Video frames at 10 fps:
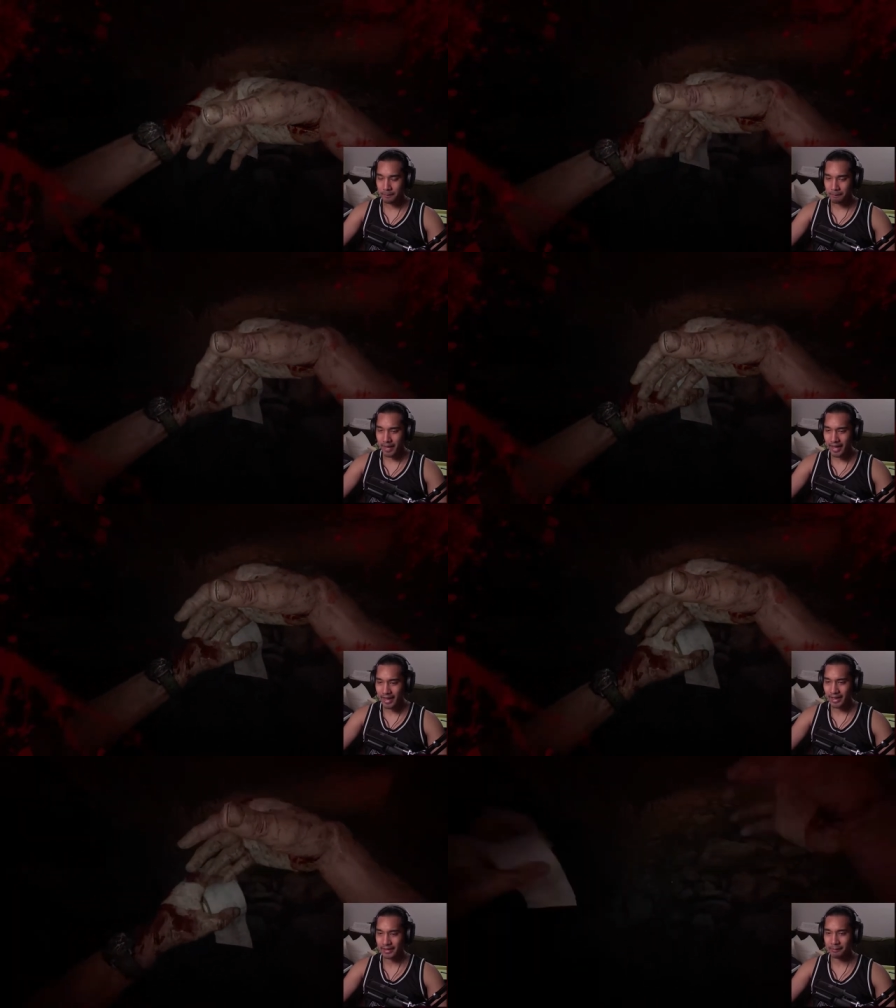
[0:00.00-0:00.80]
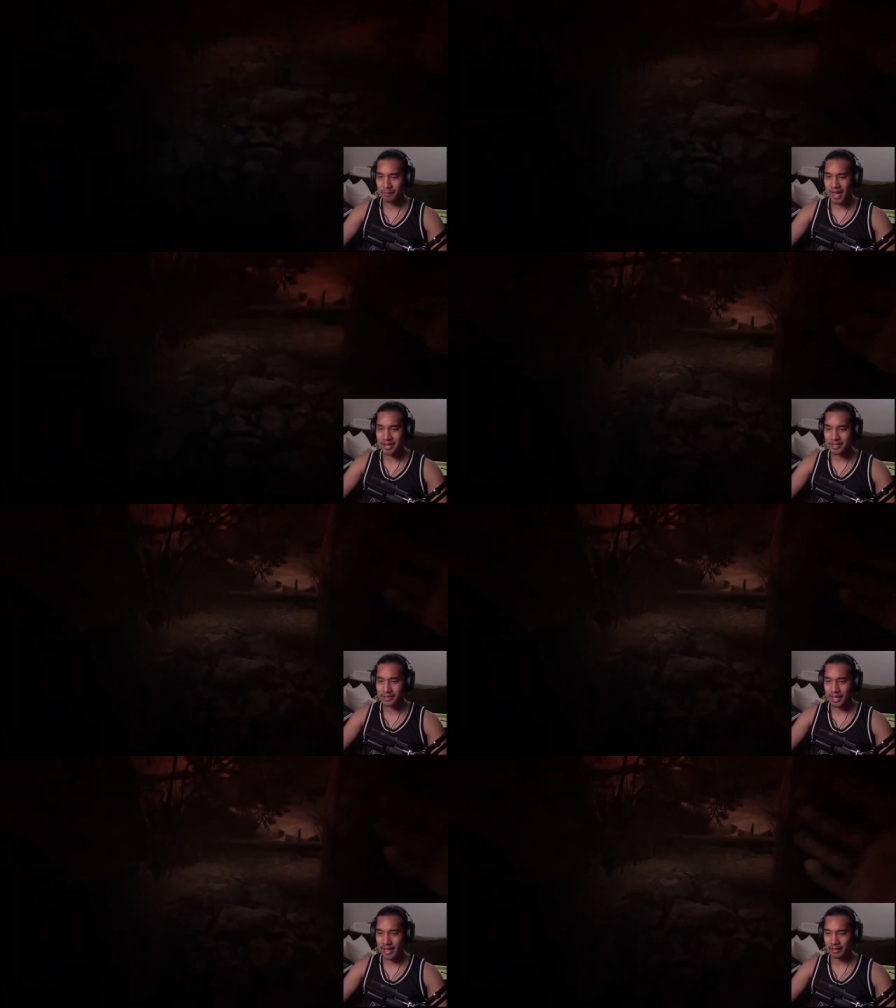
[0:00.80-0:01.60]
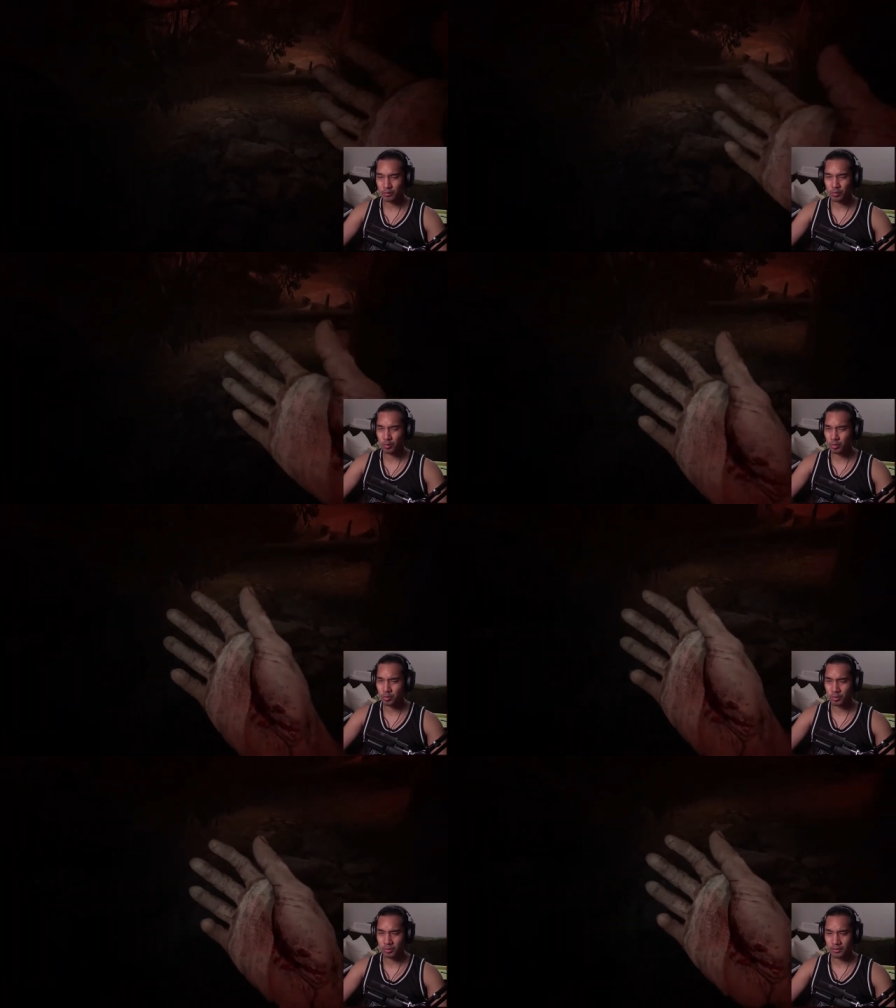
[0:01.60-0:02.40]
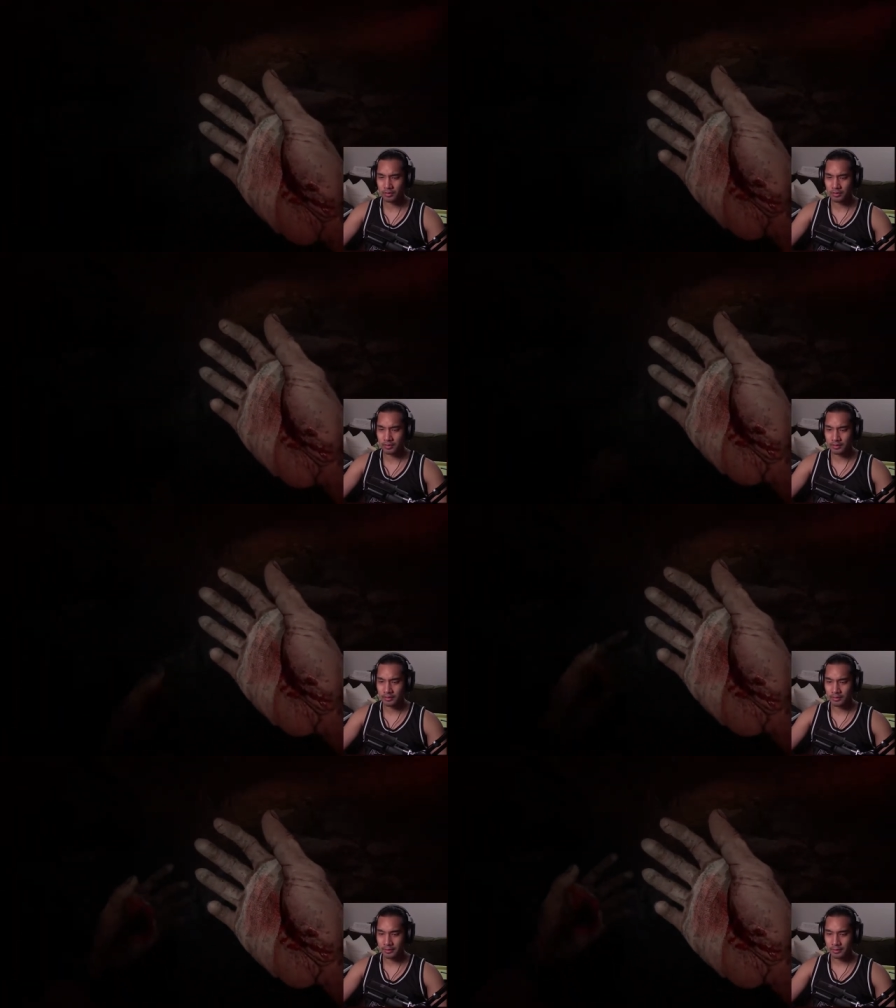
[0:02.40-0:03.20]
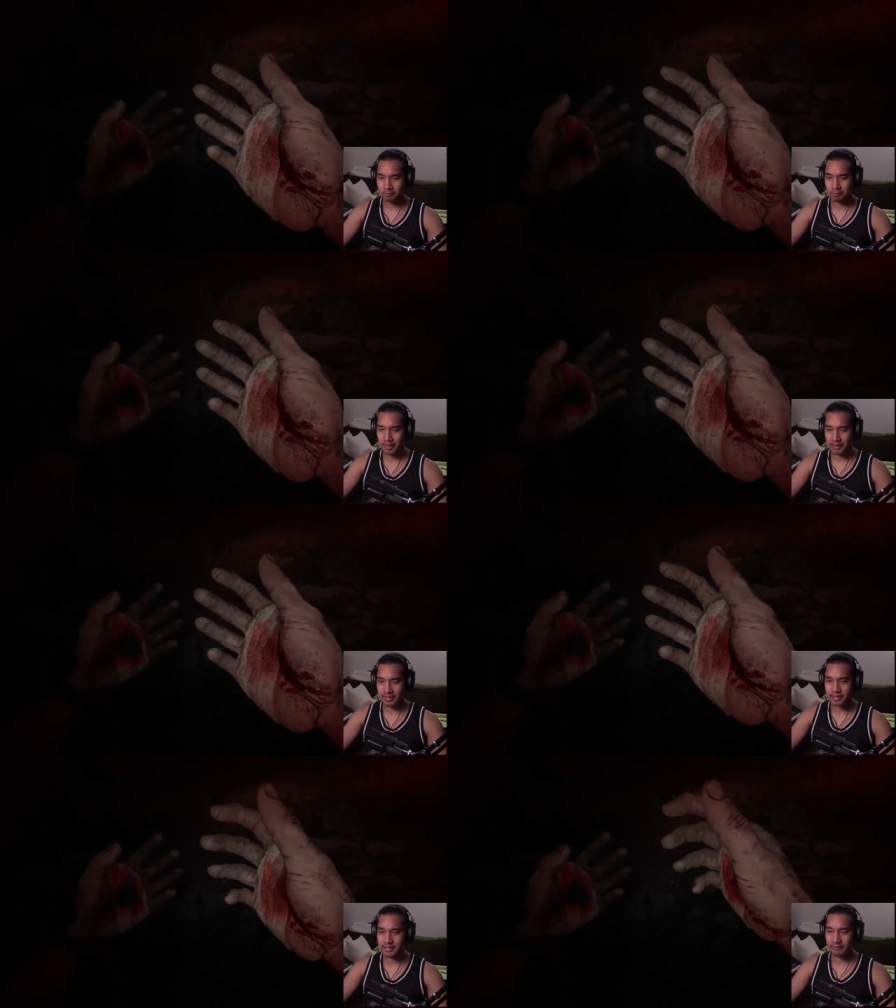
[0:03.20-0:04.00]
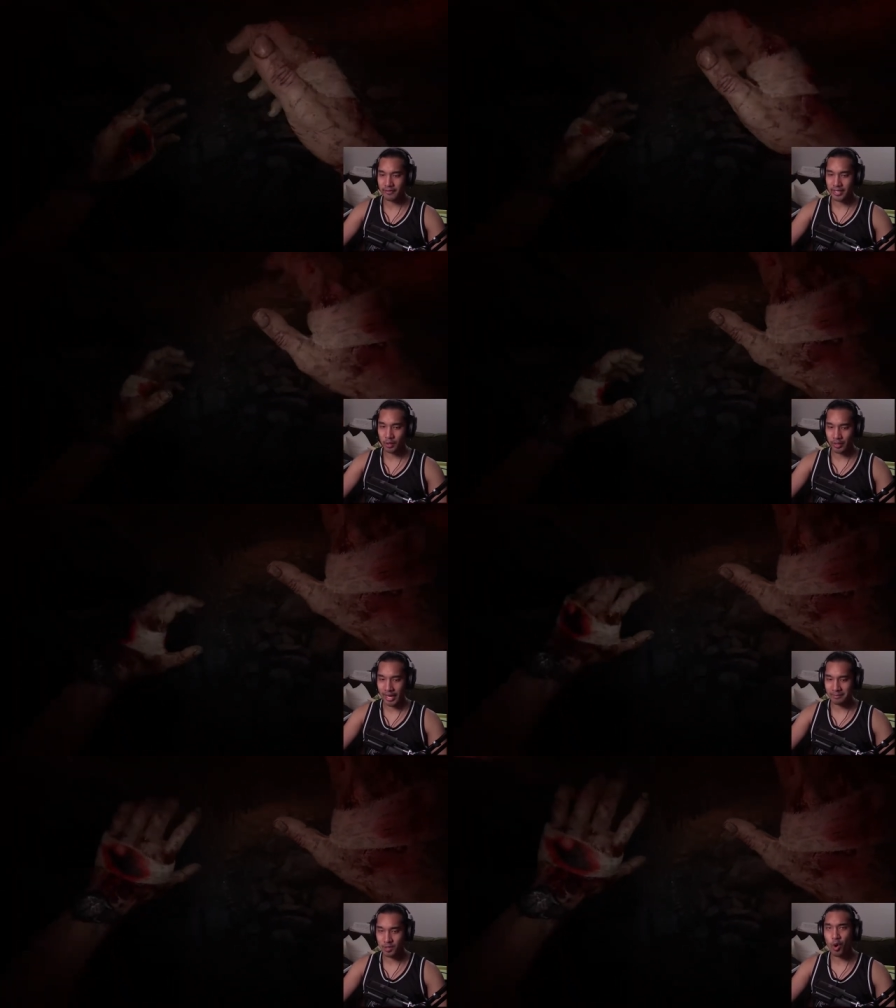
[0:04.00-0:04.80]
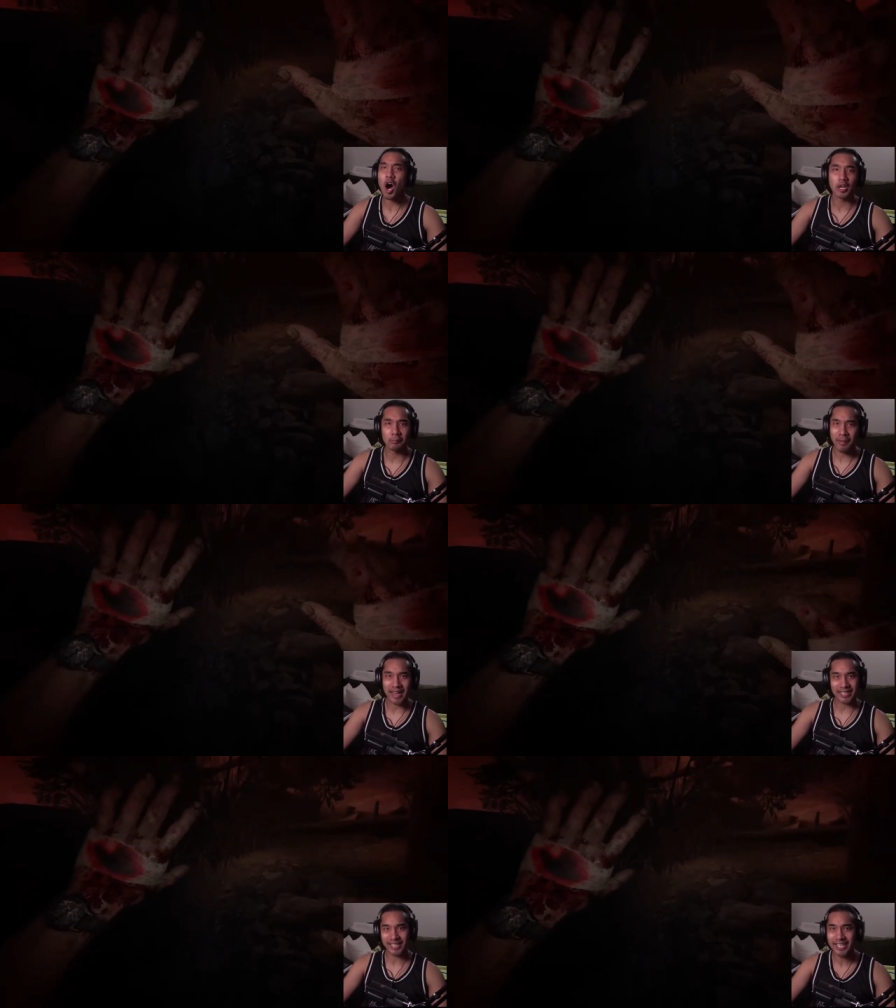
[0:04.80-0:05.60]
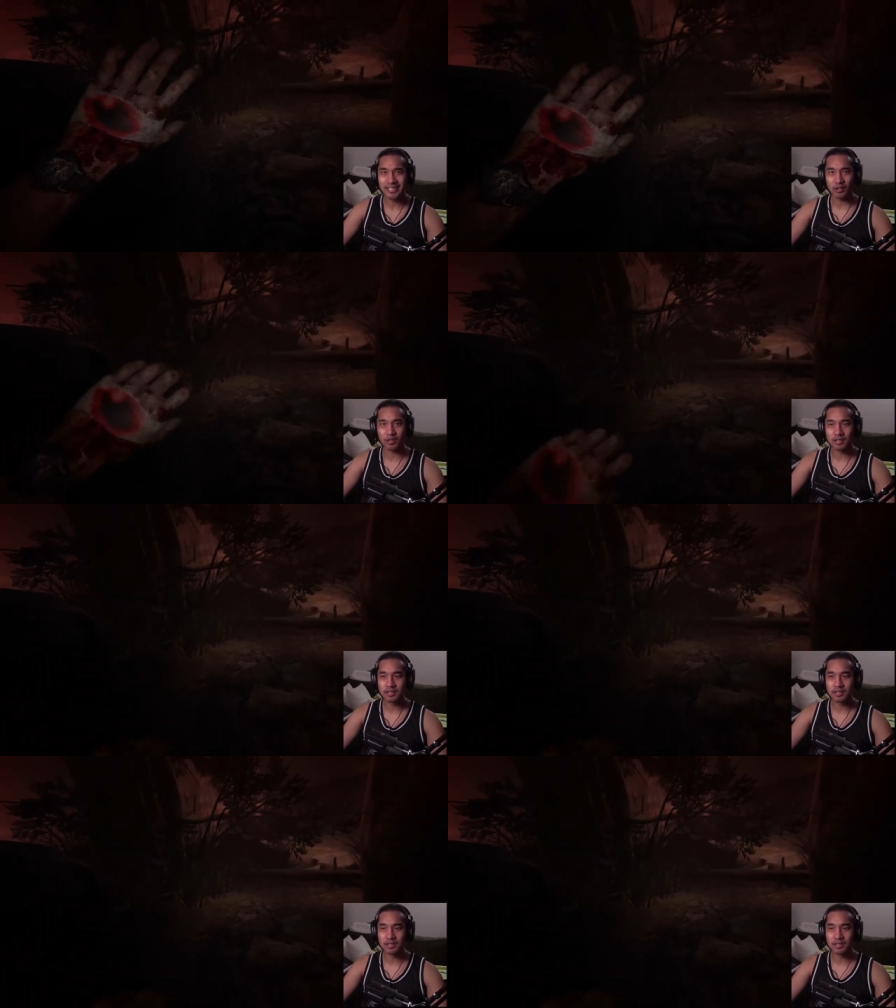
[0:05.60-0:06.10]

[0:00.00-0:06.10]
Man, imagine that. Ooh. But this is a video game, so automatic heal.